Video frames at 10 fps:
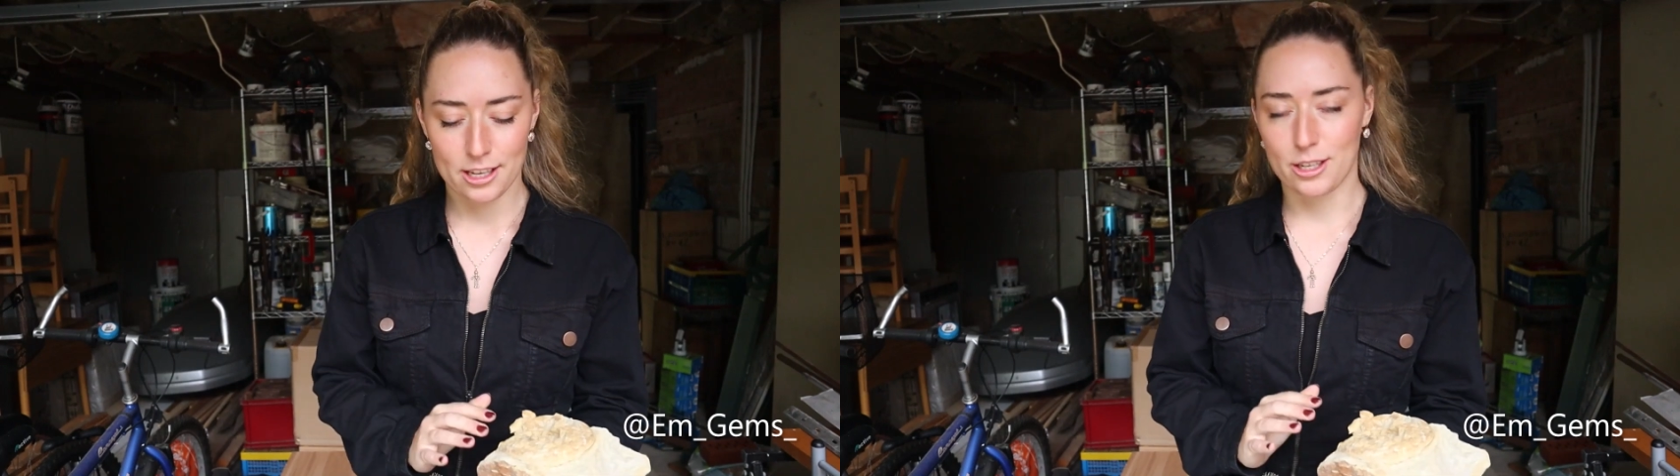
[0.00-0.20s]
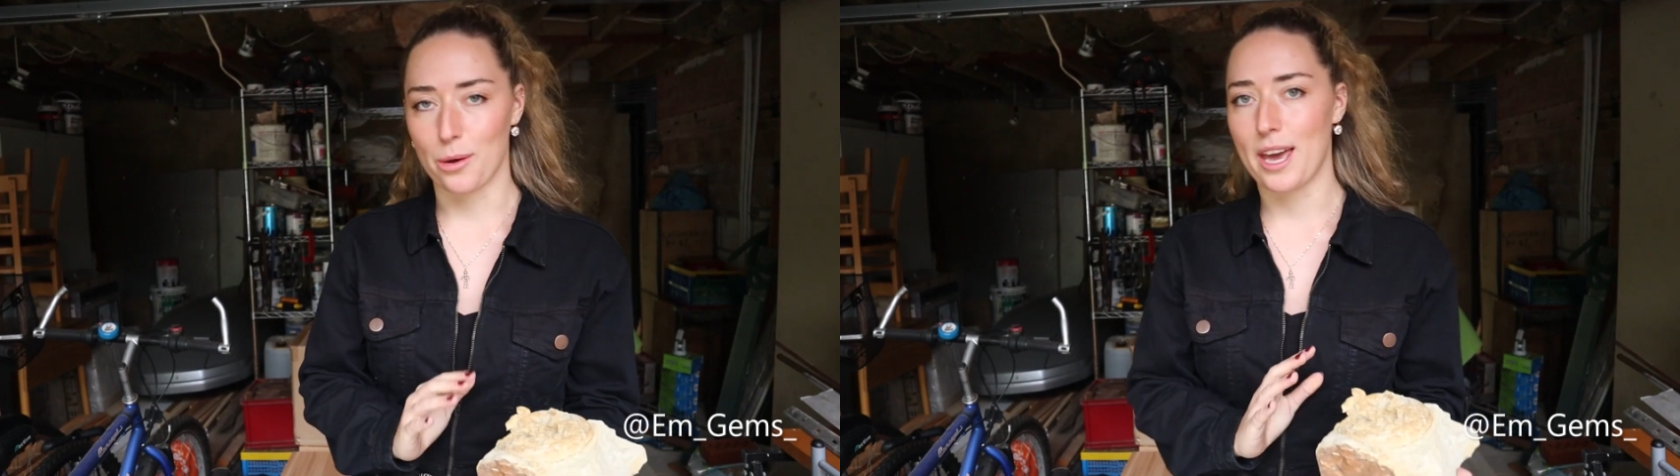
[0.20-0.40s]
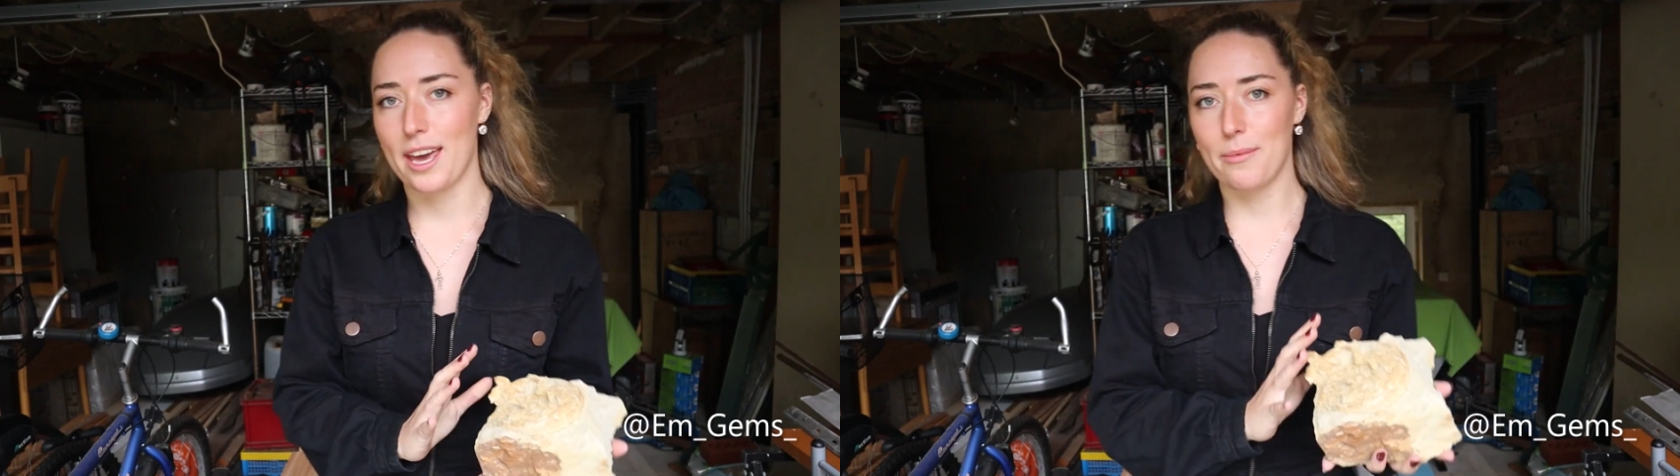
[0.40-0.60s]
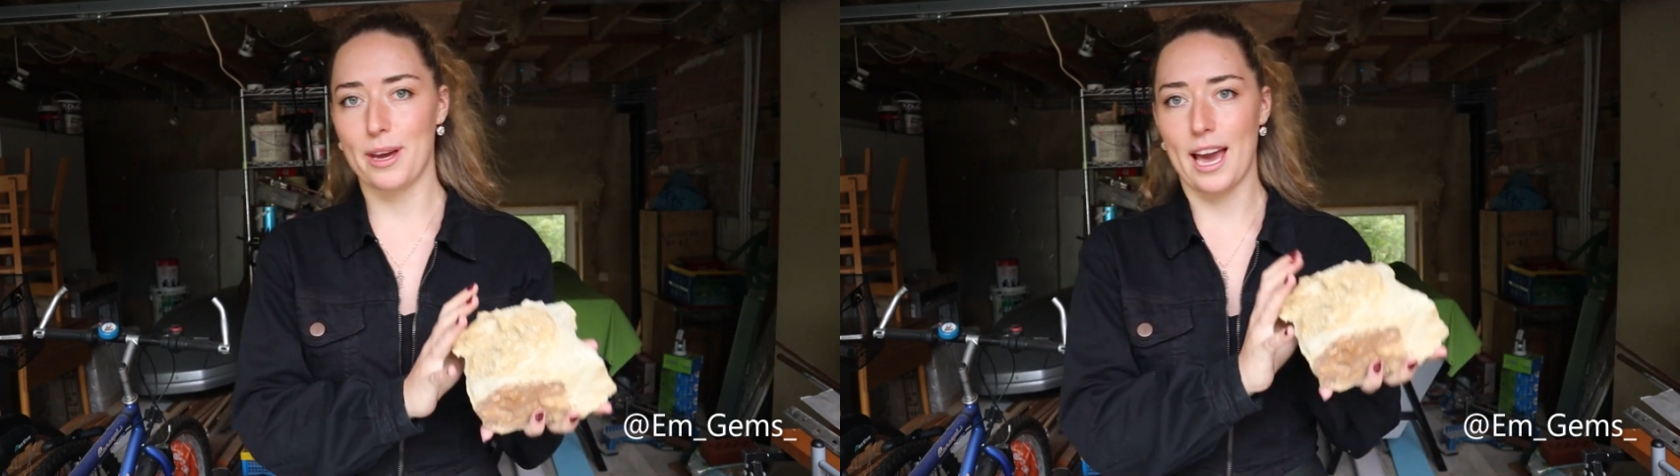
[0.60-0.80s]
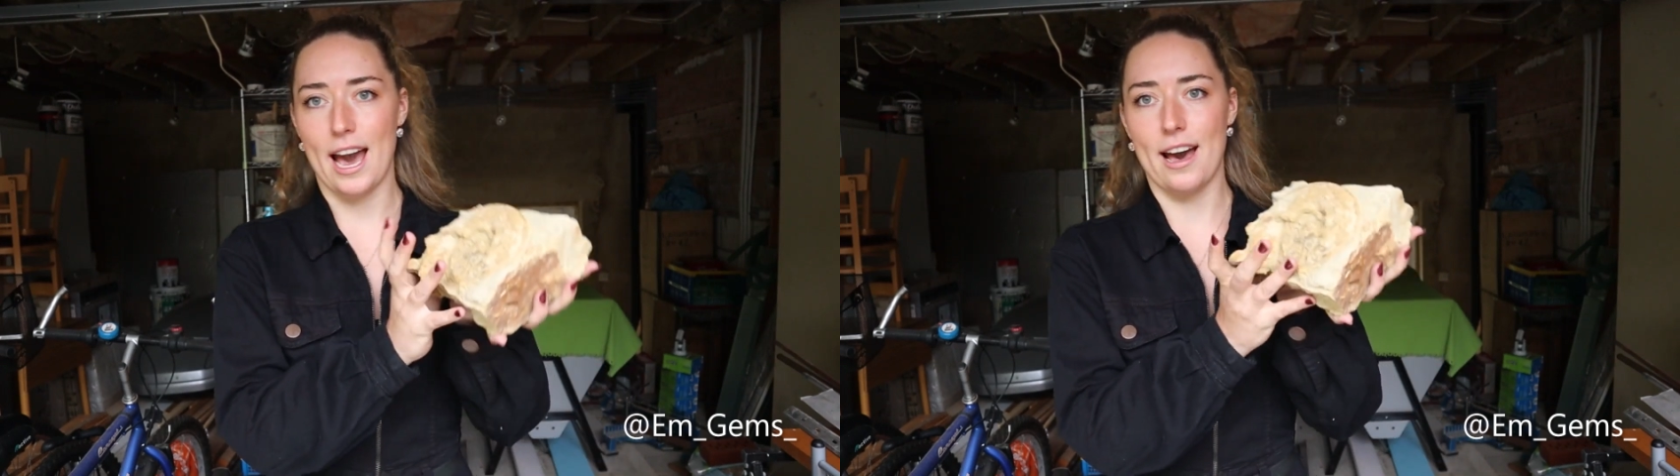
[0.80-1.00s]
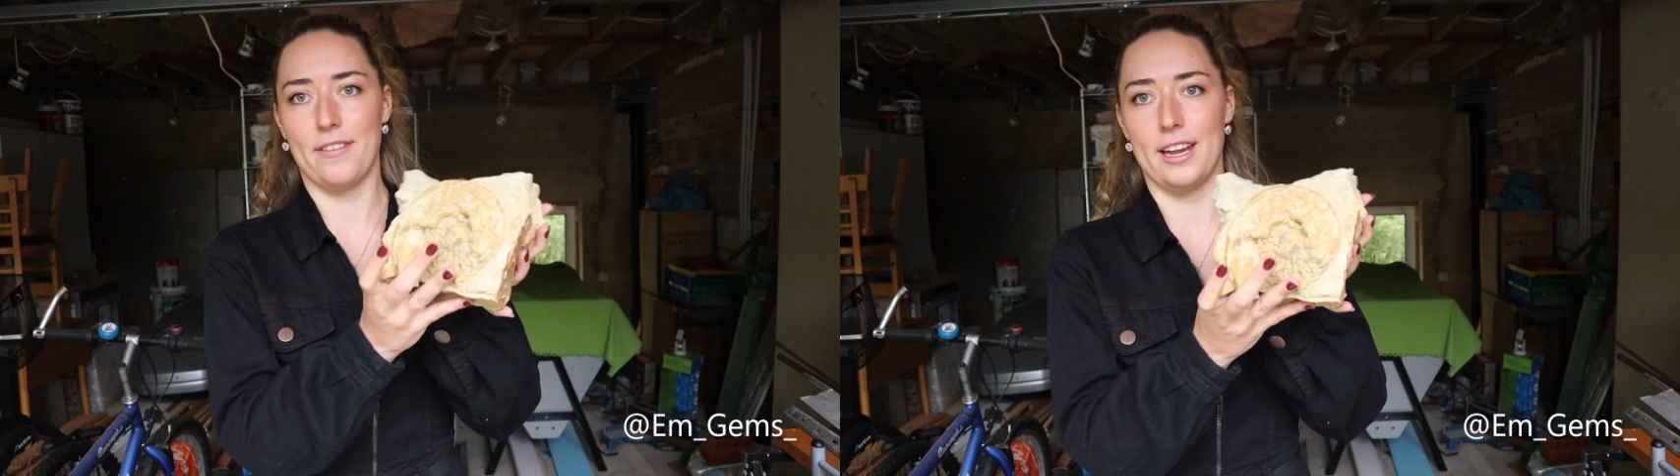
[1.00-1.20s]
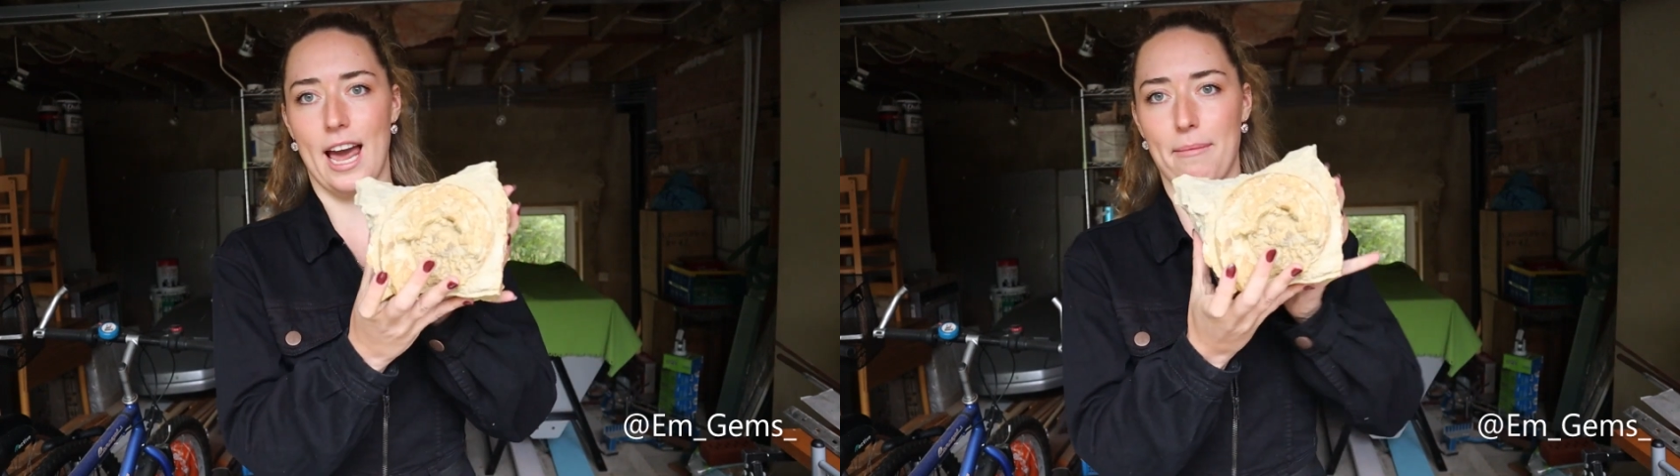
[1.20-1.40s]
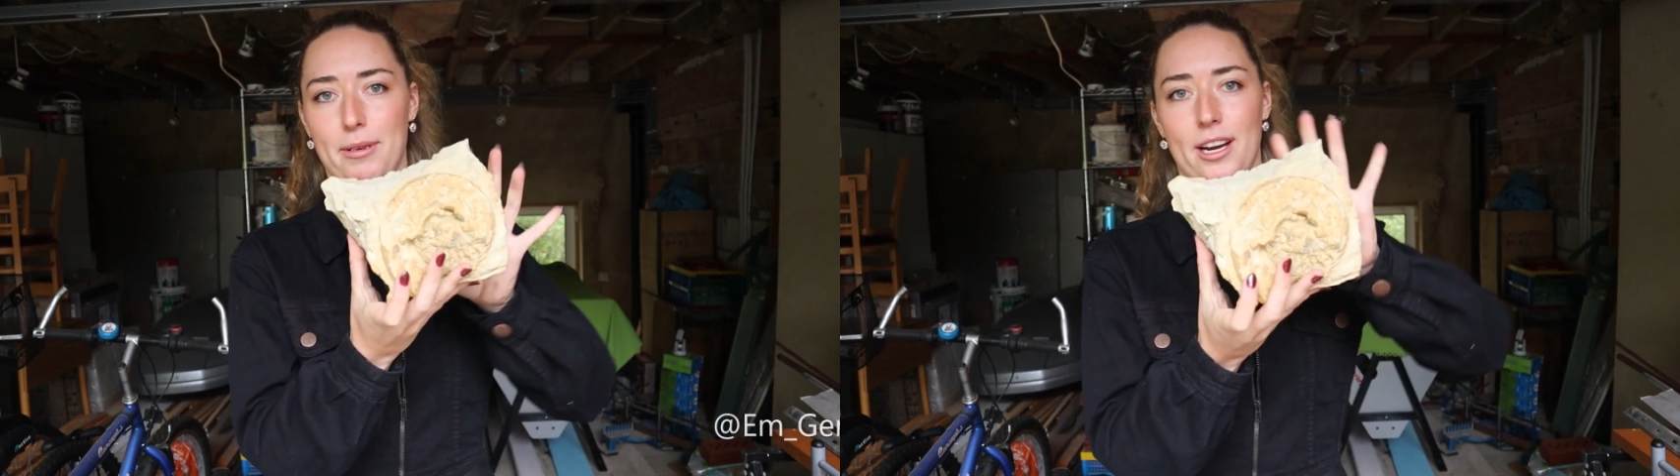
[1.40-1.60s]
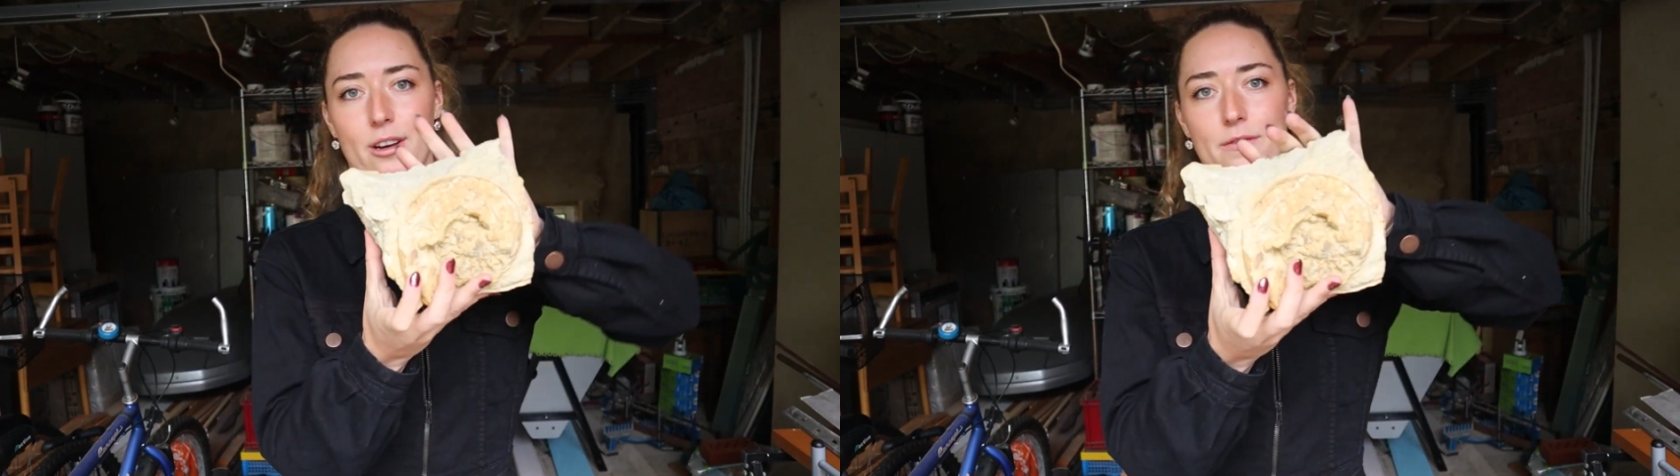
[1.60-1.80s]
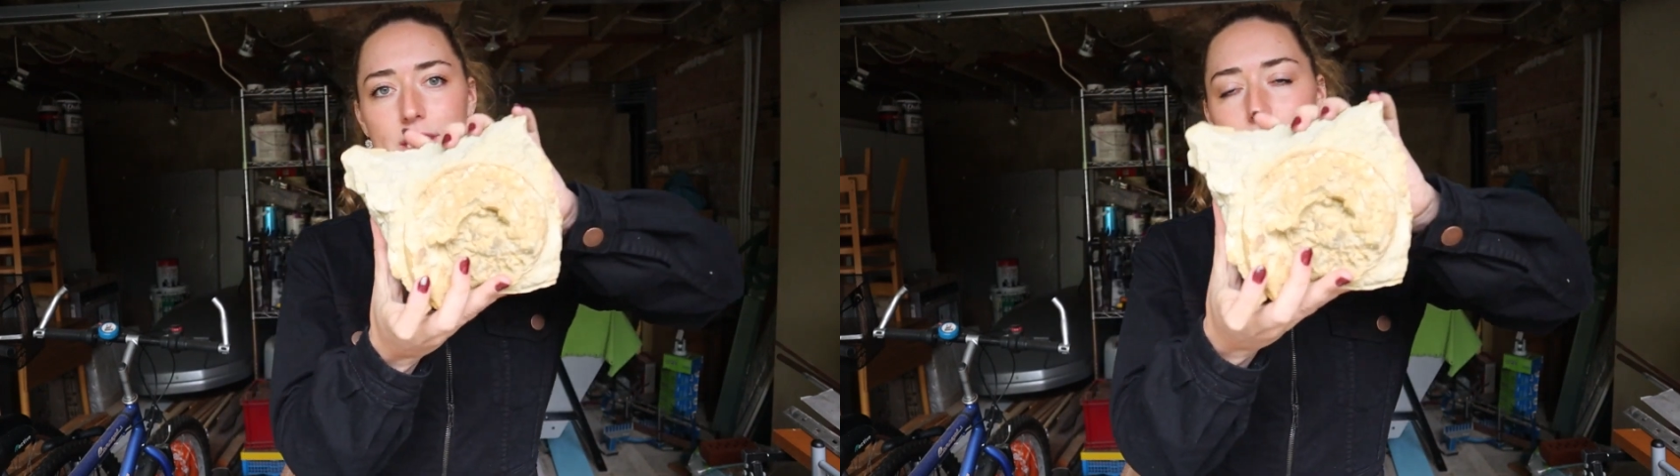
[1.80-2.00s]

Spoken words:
So here we have an ammonite of the